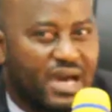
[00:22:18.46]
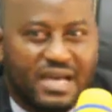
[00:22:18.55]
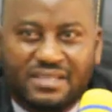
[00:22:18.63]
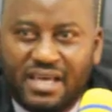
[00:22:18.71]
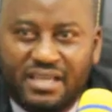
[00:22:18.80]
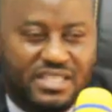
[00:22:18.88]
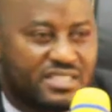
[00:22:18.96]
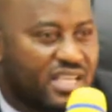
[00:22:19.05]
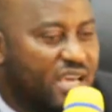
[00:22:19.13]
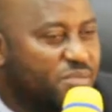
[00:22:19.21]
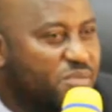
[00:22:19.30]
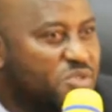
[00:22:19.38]
at any
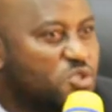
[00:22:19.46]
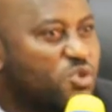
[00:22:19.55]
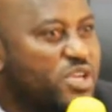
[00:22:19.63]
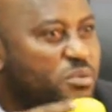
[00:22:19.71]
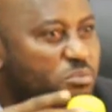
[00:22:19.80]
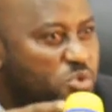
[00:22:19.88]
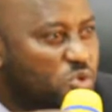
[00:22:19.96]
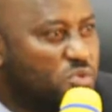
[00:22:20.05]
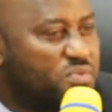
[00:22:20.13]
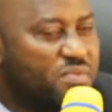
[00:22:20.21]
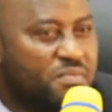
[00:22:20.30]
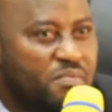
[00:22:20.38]
time to
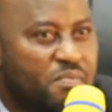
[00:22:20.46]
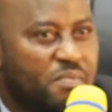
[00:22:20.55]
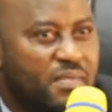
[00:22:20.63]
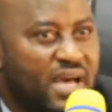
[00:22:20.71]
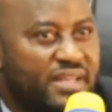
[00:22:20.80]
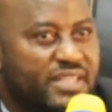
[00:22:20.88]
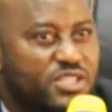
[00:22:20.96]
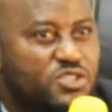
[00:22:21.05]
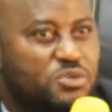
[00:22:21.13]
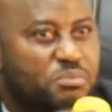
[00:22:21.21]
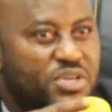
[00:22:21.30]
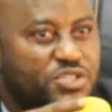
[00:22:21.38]
improve, and then
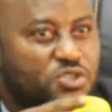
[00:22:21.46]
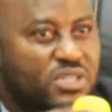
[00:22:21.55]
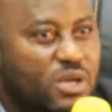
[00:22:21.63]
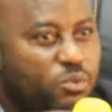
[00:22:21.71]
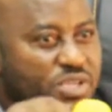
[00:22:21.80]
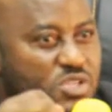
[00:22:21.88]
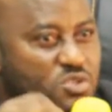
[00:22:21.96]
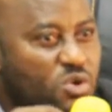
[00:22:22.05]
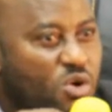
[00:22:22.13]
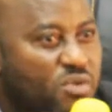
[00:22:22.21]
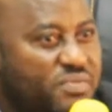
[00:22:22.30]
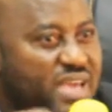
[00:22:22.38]
to make sure that we
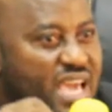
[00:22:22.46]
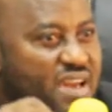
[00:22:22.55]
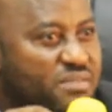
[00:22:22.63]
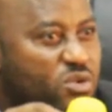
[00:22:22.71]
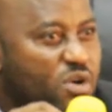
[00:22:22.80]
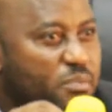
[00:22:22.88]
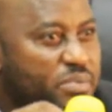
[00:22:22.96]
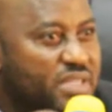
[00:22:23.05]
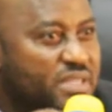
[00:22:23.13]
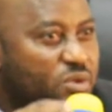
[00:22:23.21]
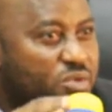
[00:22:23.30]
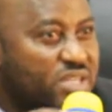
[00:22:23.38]
solve every
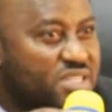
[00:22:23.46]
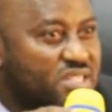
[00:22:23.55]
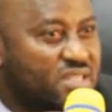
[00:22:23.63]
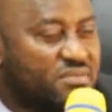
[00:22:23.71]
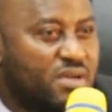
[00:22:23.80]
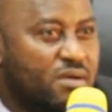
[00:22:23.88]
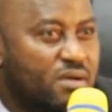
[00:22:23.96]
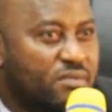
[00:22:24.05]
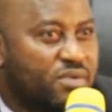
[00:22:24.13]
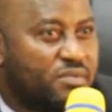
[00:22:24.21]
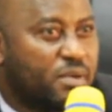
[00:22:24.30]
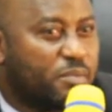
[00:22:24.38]
complaint that we receive
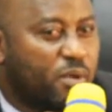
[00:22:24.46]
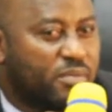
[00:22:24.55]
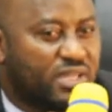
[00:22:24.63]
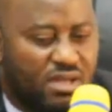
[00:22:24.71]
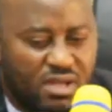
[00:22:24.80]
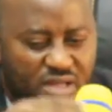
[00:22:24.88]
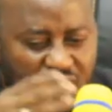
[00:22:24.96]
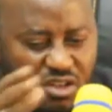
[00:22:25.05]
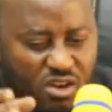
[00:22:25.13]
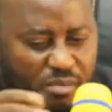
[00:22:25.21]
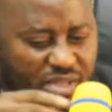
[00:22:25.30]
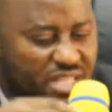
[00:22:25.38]
from the public. The
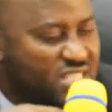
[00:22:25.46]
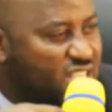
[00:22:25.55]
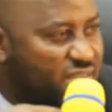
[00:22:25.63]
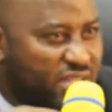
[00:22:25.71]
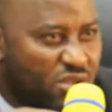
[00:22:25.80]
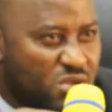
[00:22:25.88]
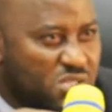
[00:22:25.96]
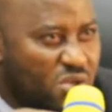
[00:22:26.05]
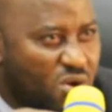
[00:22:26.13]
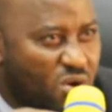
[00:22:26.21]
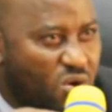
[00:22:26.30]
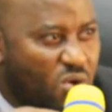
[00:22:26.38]
government is giving us
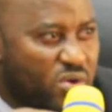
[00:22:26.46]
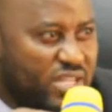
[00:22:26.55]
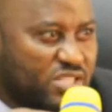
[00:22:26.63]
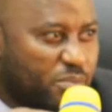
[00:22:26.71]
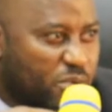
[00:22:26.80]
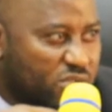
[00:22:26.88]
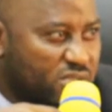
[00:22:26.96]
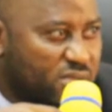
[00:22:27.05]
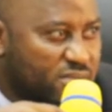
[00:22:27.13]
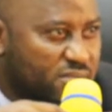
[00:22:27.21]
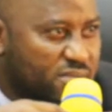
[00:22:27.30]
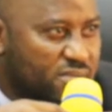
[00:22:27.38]
all the support.
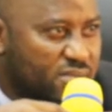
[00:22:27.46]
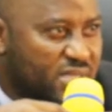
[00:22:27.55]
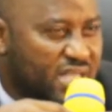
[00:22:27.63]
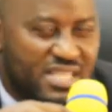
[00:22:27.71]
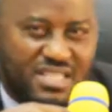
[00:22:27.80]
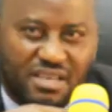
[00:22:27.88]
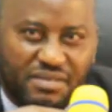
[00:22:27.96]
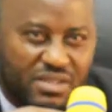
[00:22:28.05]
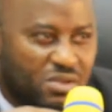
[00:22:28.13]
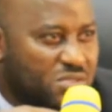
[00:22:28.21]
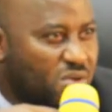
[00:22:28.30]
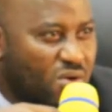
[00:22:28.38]
It's
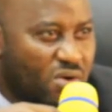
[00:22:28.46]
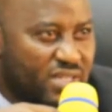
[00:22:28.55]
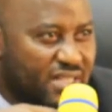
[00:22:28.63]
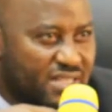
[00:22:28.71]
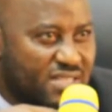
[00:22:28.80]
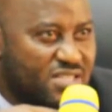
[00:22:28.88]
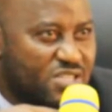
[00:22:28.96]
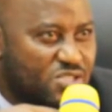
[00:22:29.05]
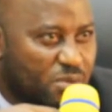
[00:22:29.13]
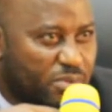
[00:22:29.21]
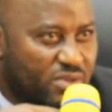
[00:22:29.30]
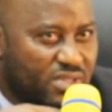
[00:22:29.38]
giving us all the necessary
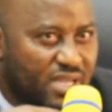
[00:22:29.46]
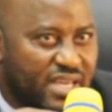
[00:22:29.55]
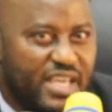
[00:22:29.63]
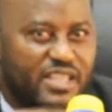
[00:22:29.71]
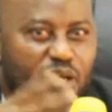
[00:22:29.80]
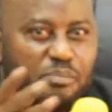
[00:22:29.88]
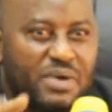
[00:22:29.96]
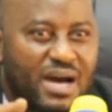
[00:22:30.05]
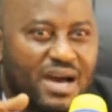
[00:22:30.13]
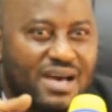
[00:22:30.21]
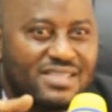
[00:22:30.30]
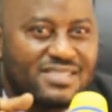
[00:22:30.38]
support. In the
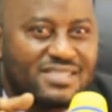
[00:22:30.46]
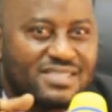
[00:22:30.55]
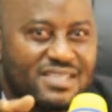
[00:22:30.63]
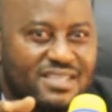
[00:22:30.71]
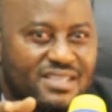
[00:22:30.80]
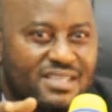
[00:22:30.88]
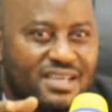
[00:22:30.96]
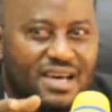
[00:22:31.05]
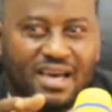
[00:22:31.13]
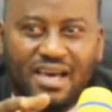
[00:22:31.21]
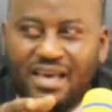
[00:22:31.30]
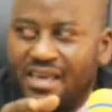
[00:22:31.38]
past,
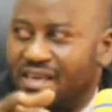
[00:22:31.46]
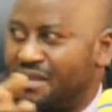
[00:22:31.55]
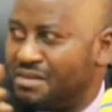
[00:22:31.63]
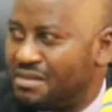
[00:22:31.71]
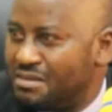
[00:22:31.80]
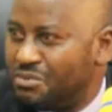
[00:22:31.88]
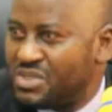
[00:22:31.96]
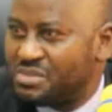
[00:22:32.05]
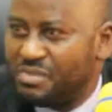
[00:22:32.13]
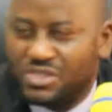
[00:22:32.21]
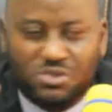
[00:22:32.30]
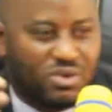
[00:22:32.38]
I was
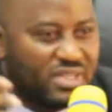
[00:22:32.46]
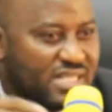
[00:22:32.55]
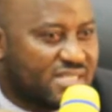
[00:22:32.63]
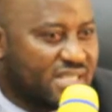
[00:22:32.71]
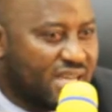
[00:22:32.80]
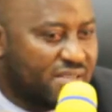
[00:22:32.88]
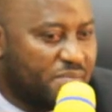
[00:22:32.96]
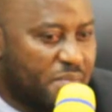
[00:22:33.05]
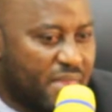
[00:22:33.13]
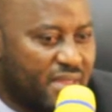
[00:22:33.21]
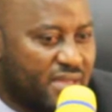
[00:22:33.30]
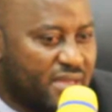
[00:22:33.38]
made to understand